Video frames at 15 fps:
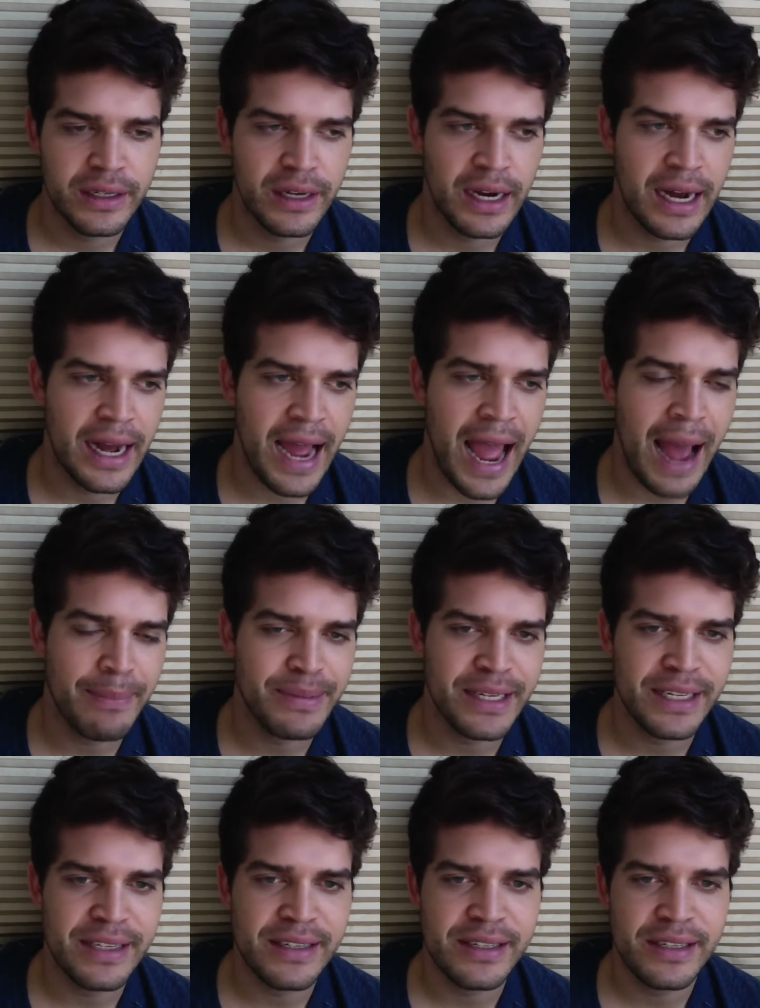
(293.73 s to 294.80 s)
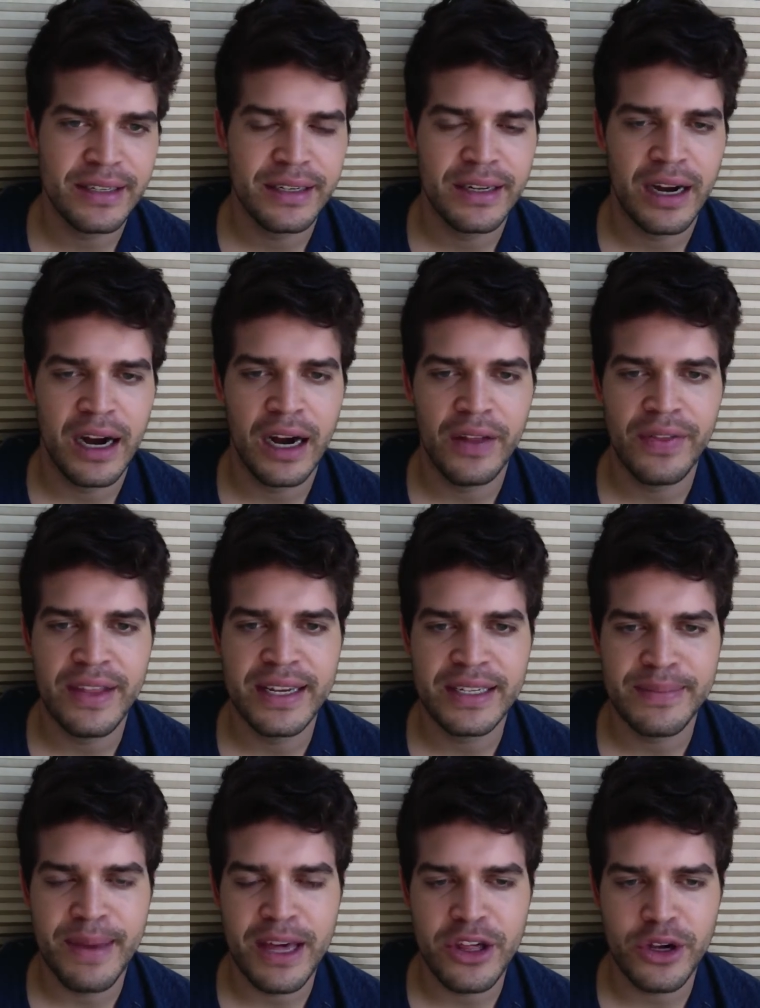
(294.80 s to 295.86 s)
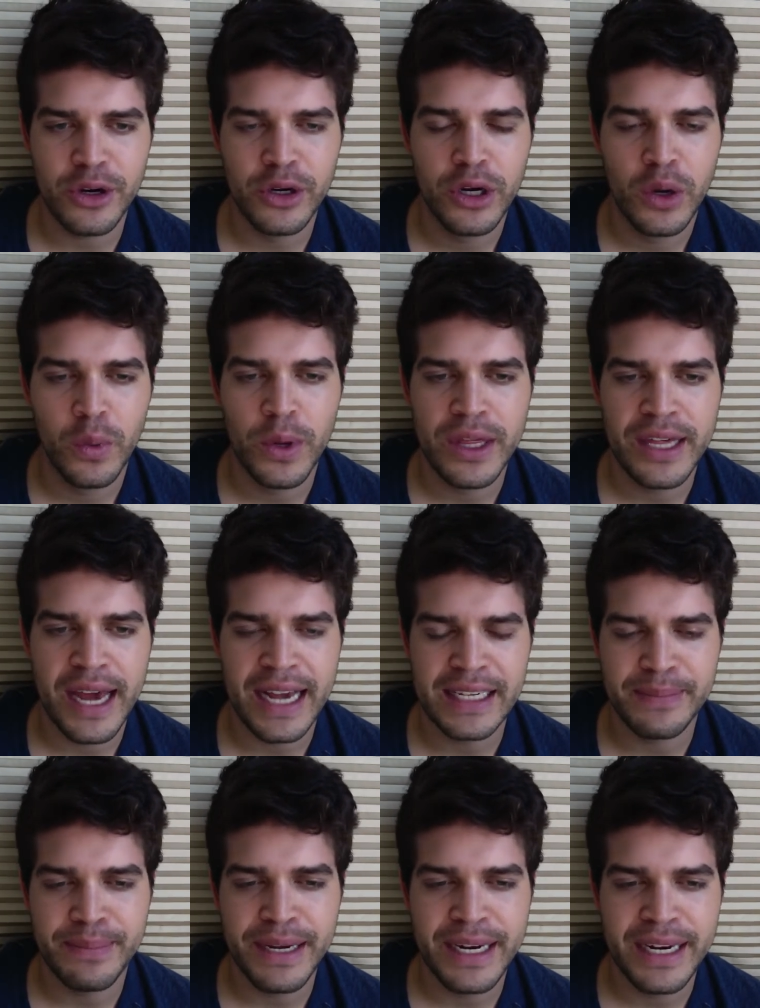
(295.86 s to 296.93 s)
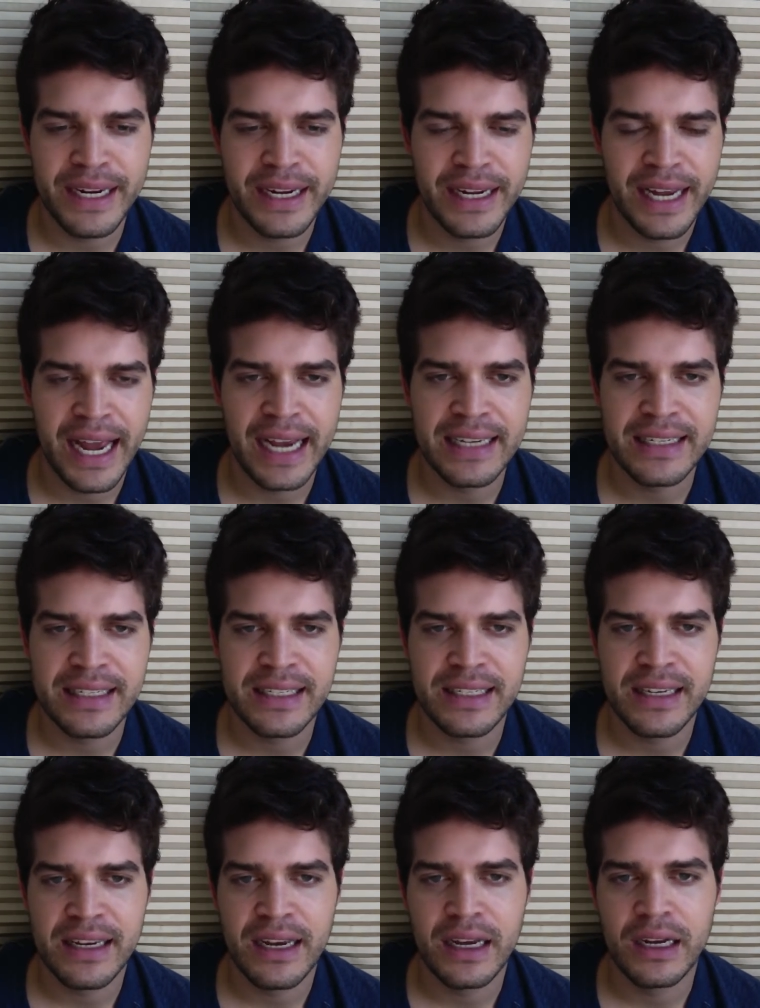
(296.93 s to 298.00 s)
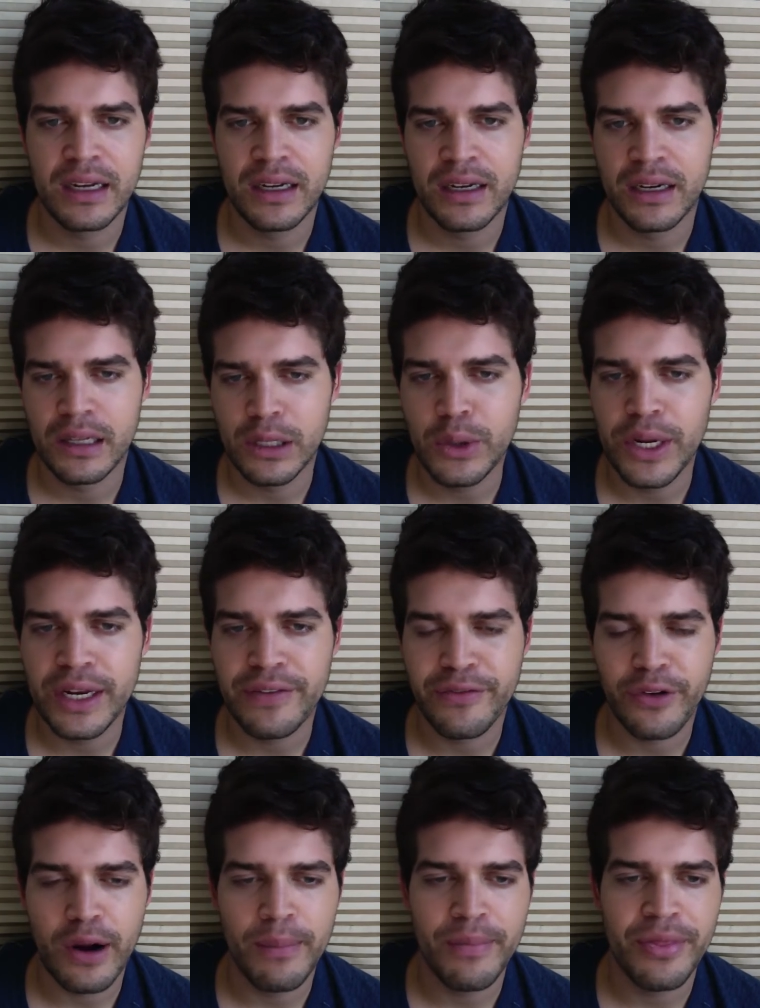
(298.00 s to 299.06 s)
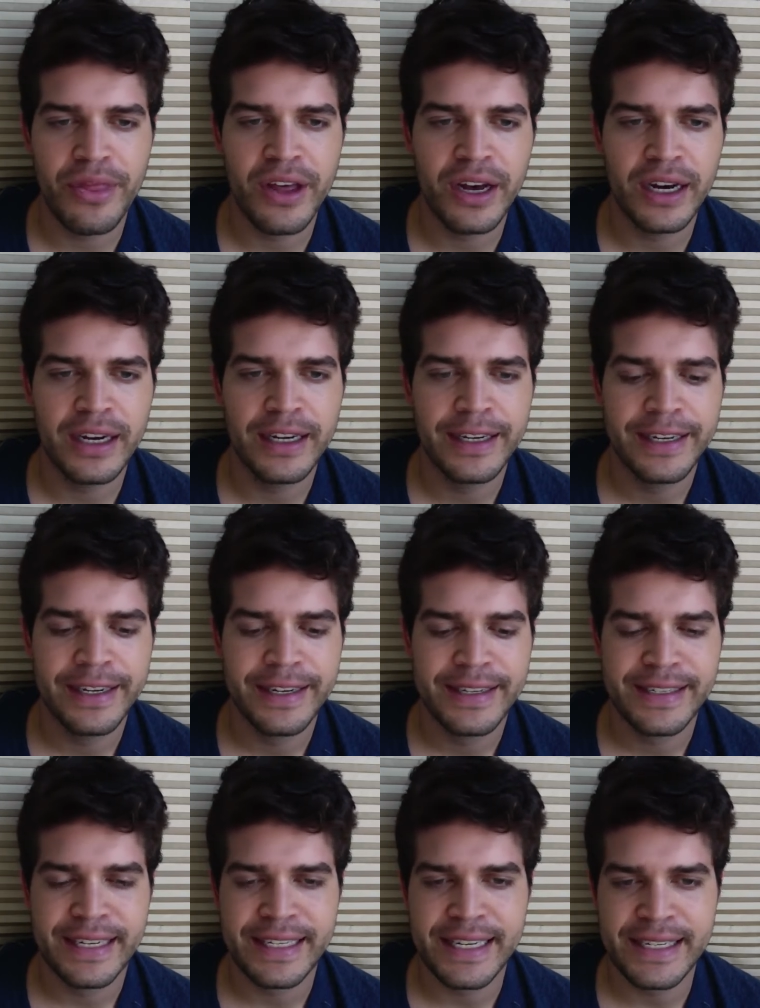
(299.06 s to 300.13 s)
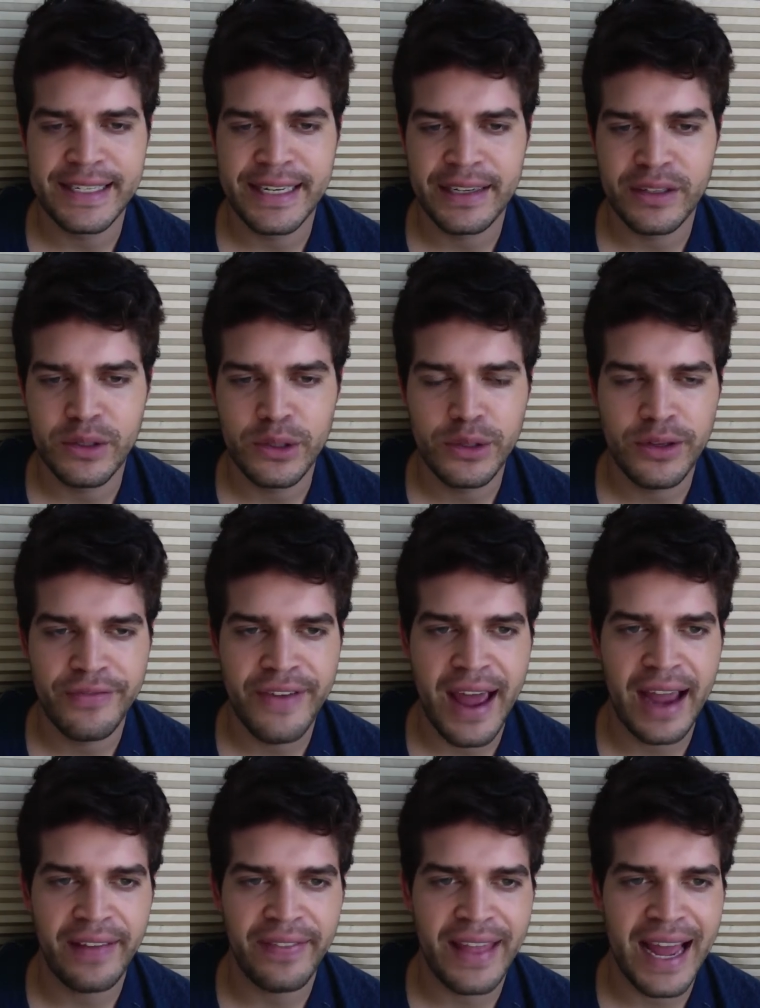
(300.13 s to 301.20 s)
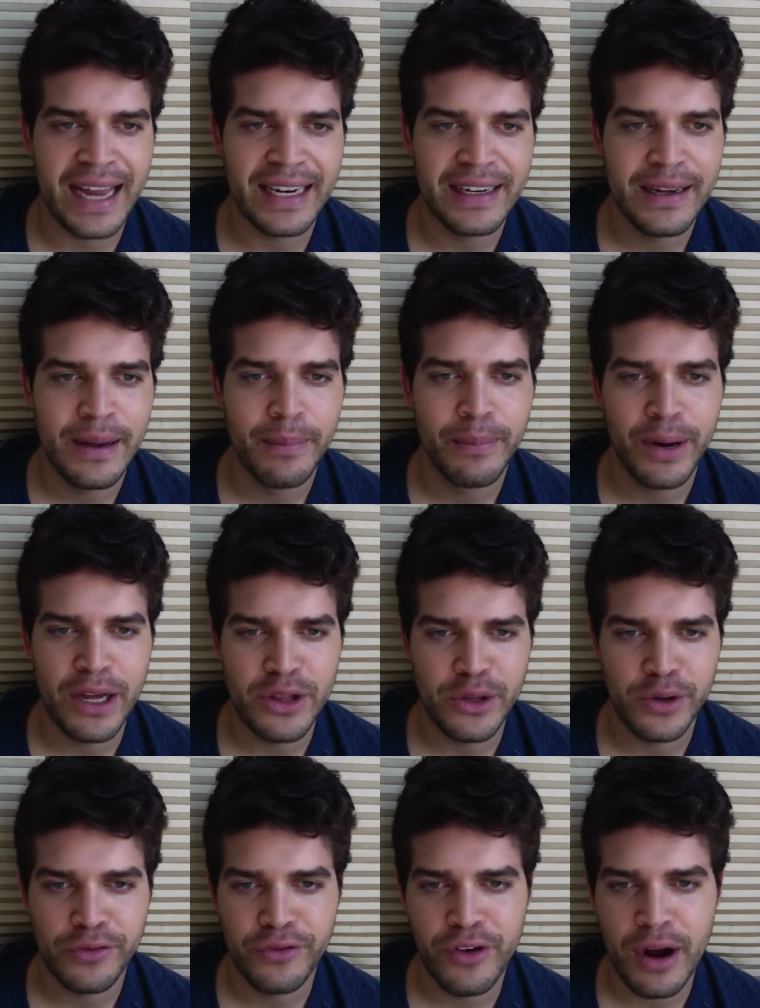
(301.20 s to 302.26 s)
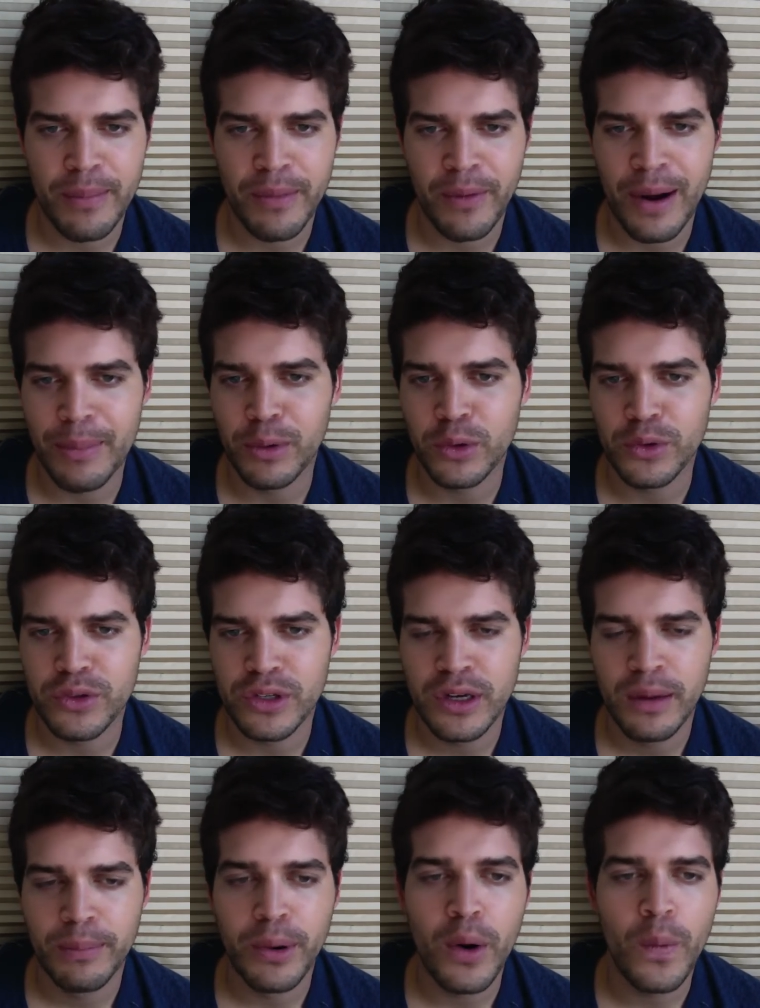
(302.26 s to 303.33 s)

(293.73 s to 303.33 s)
uh, absence on this measure, which has been excluded from the statistics due to the fact that pressure from rebels, pro